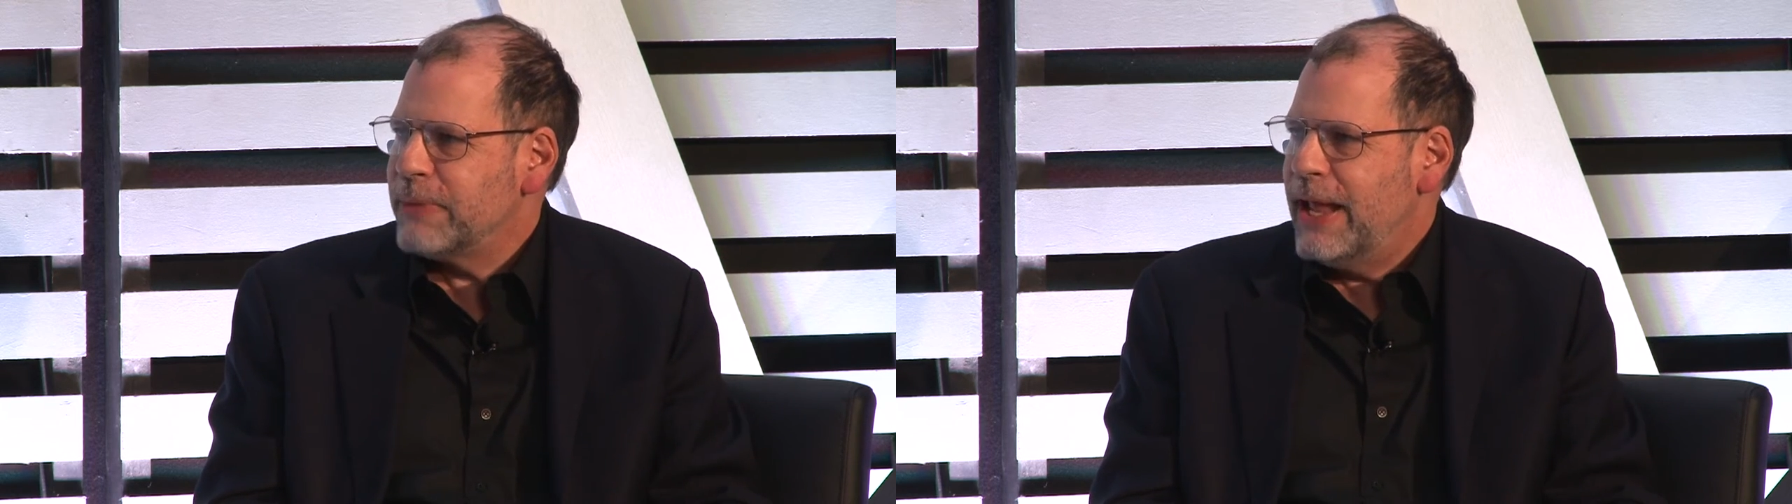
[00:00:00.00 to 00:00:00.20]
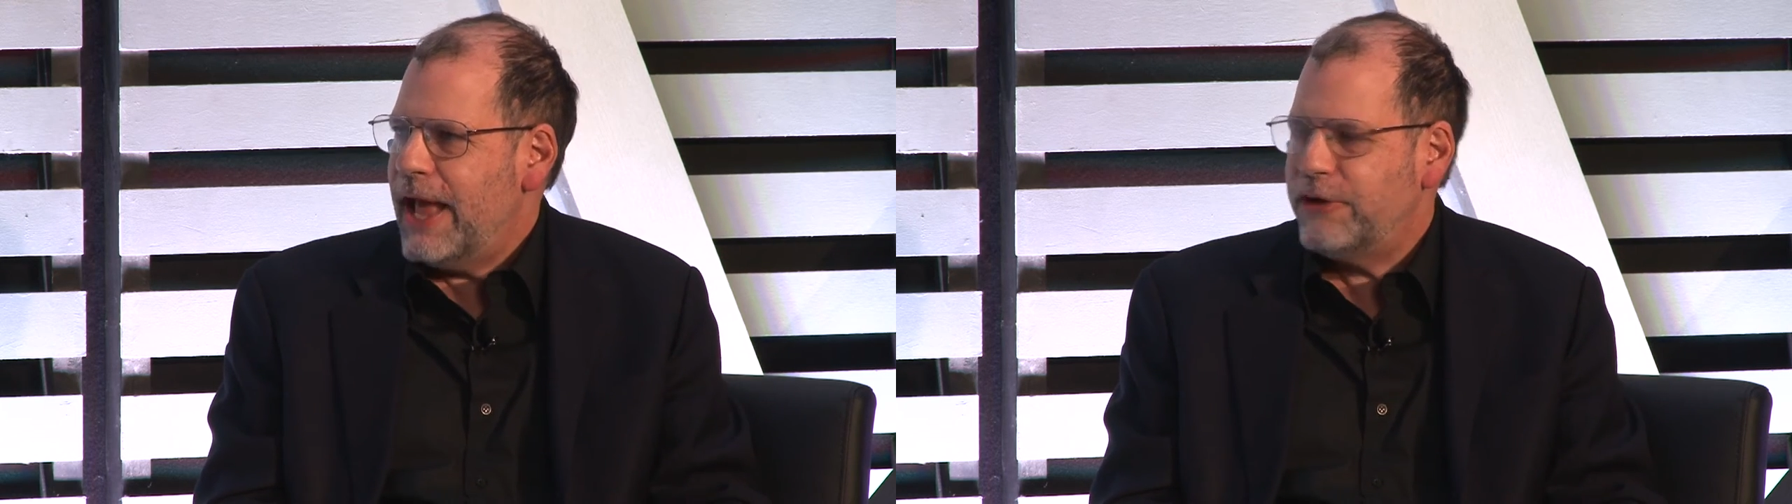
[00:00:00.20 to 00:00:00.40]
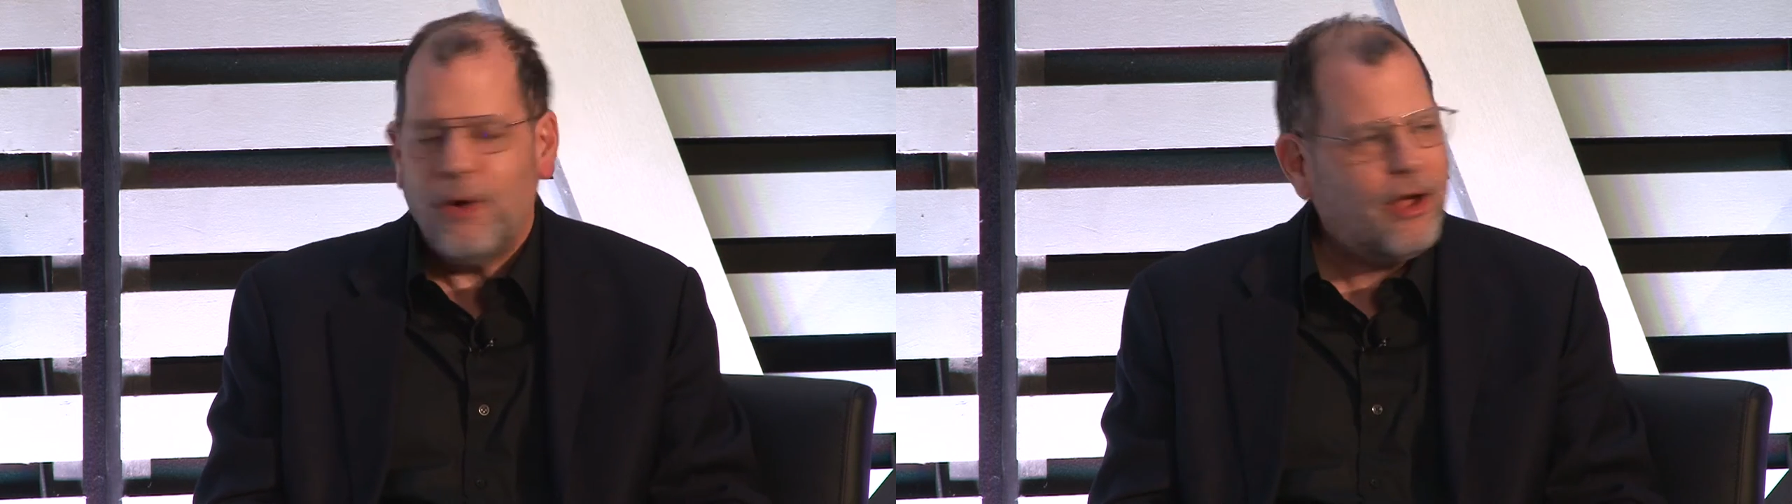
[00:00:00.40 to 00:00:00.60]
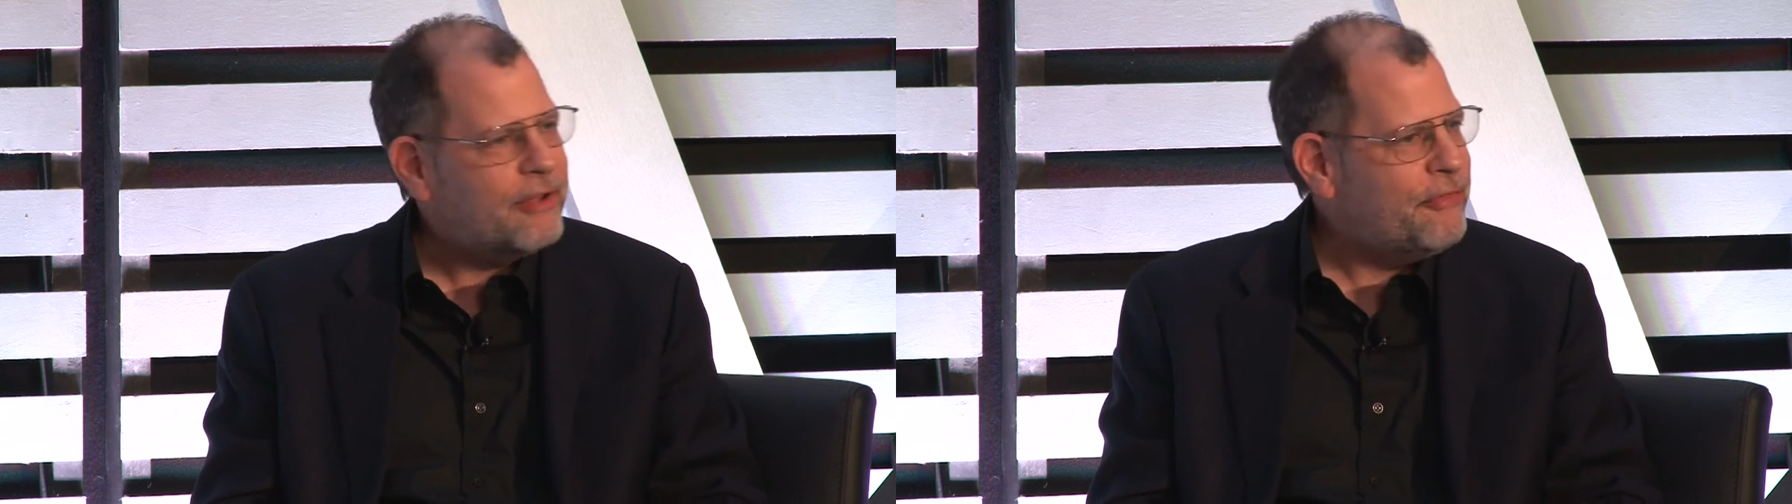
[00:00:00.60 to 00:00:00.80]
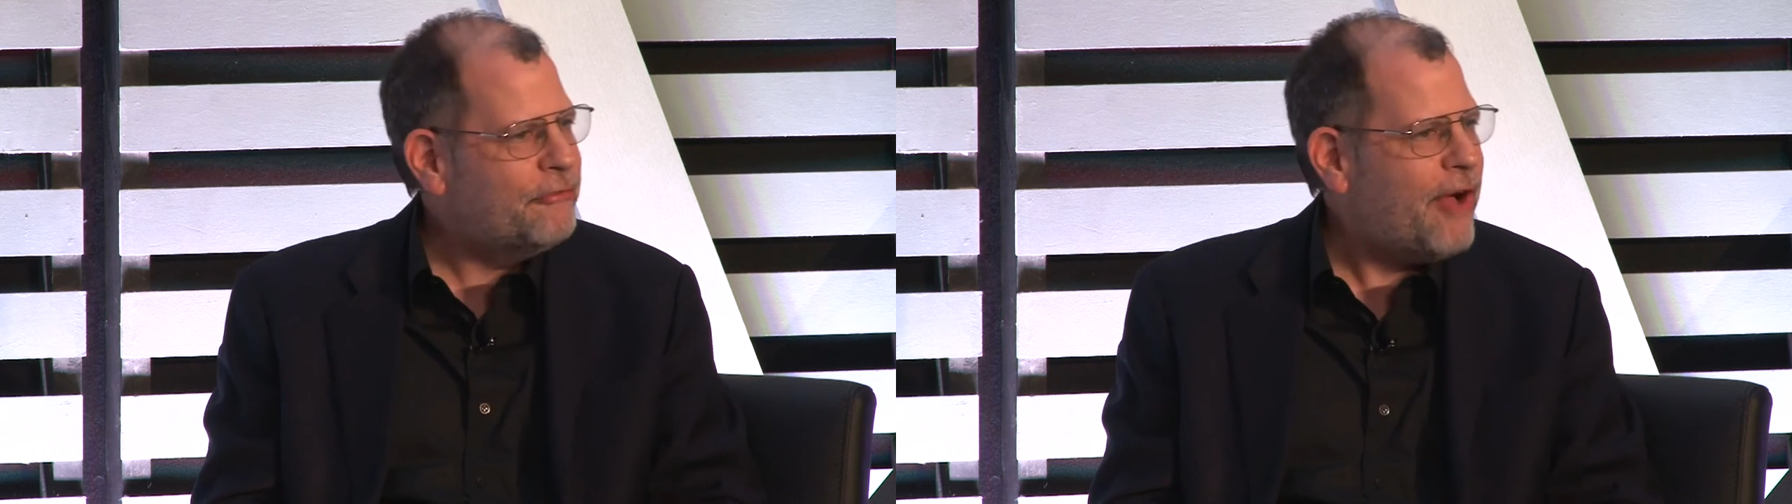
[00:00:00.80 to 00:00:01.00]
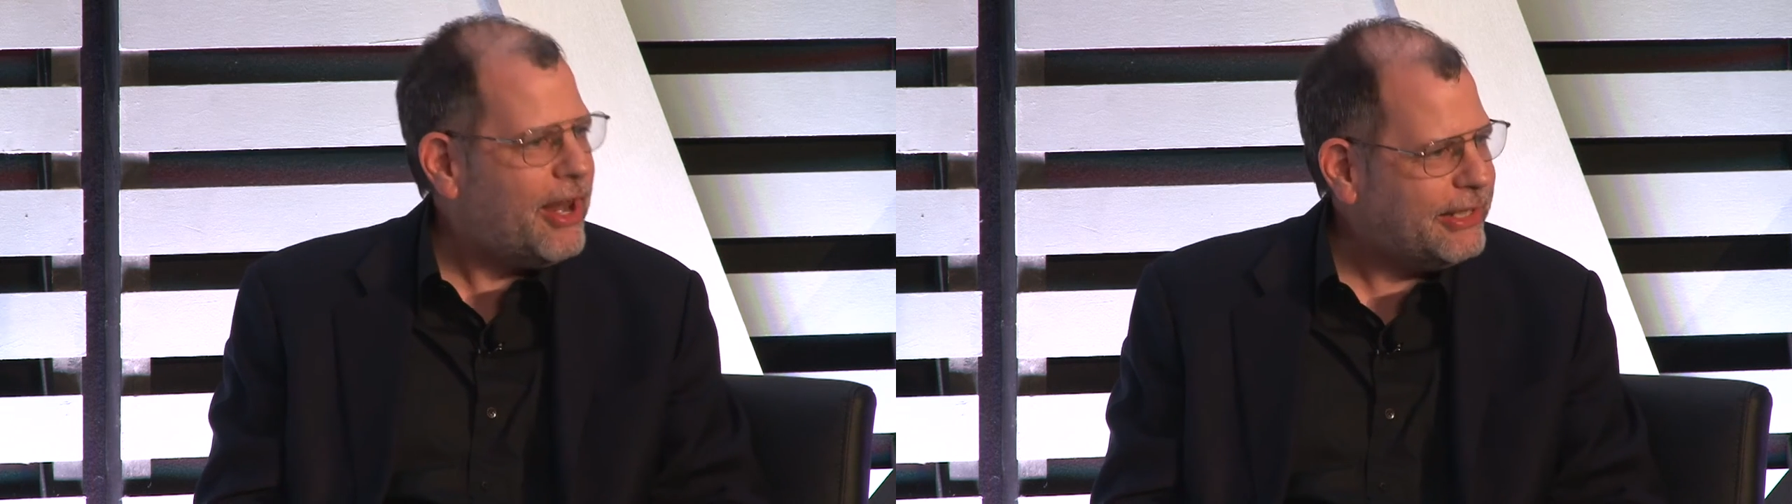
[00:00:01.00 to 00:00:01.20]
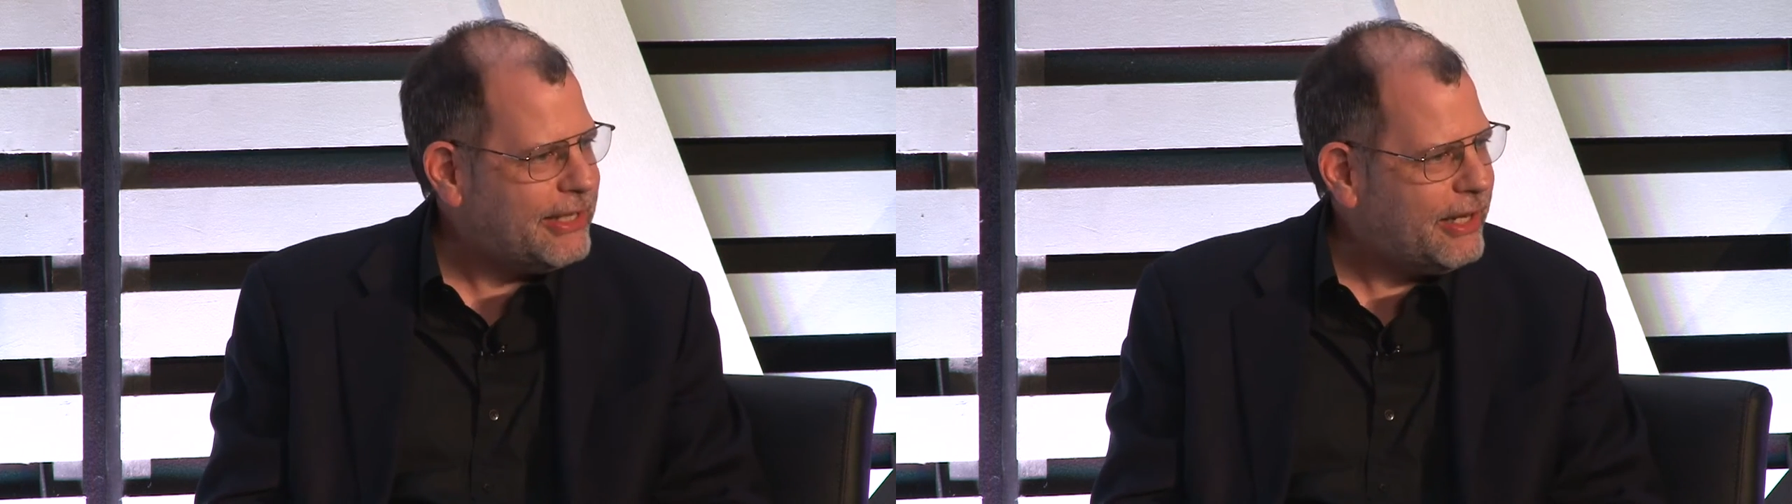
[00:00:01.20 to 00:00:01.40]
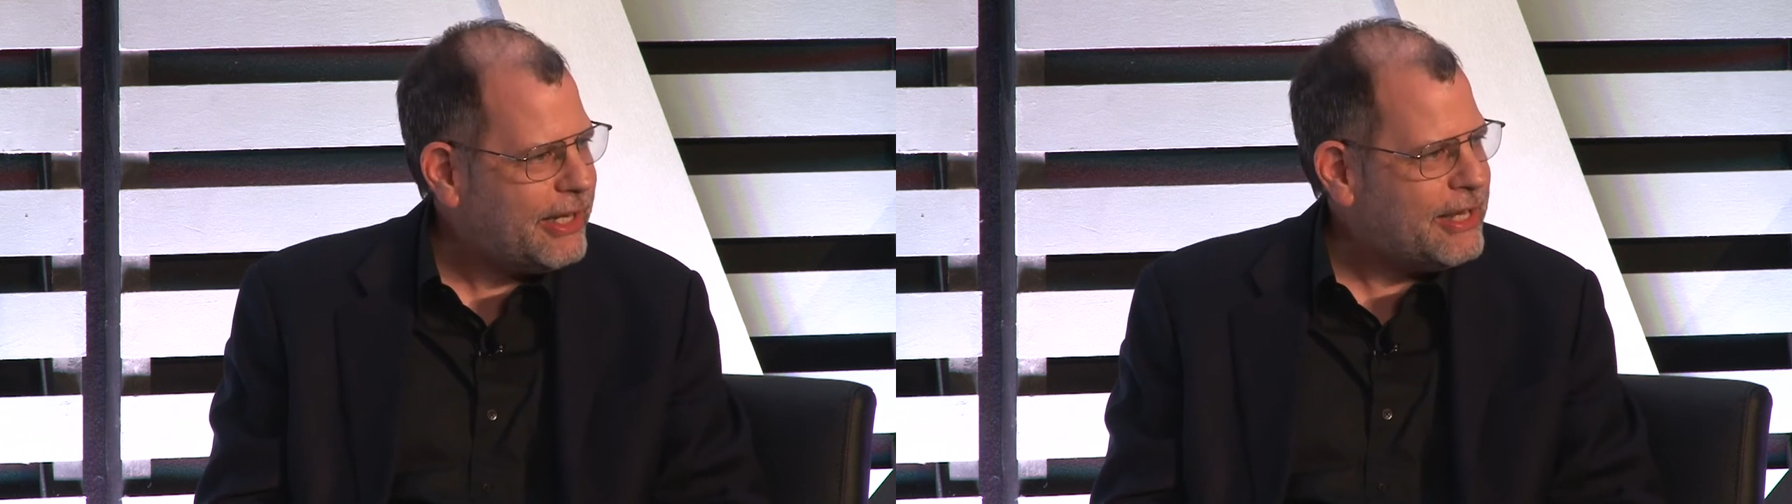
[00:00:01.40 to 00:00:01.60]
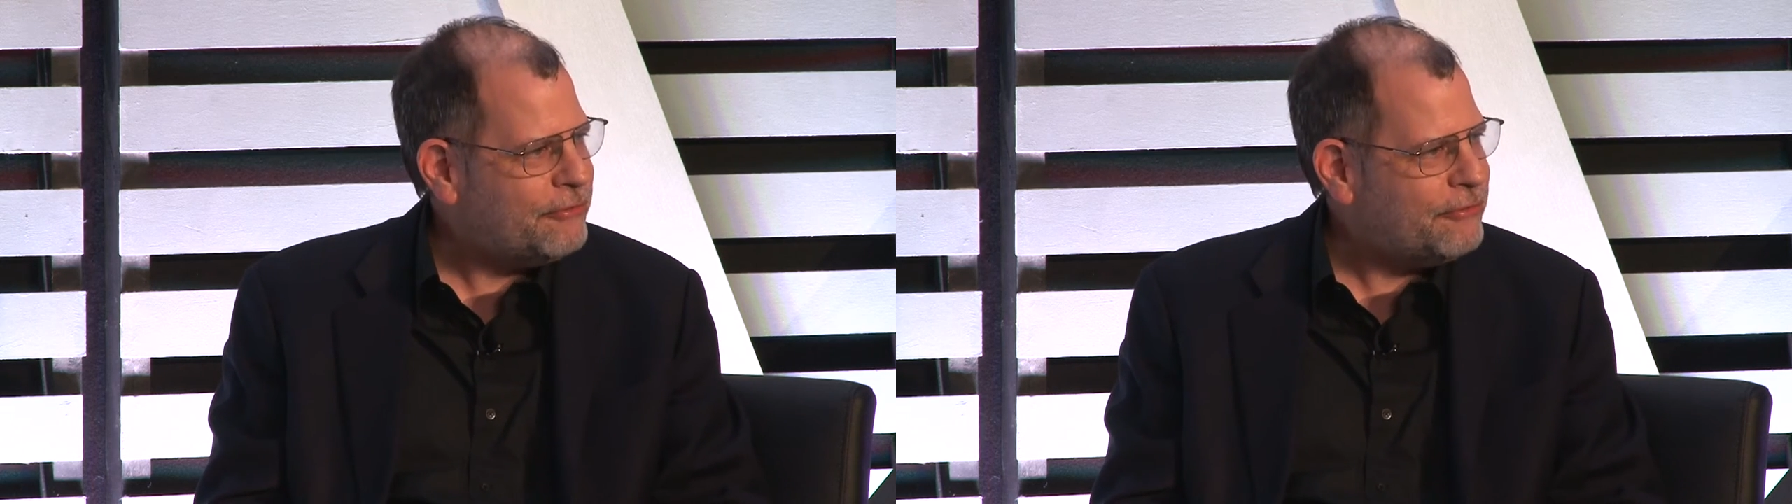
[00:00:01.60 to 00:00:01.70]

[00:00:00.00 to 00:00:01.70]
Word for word: and talk of the volatility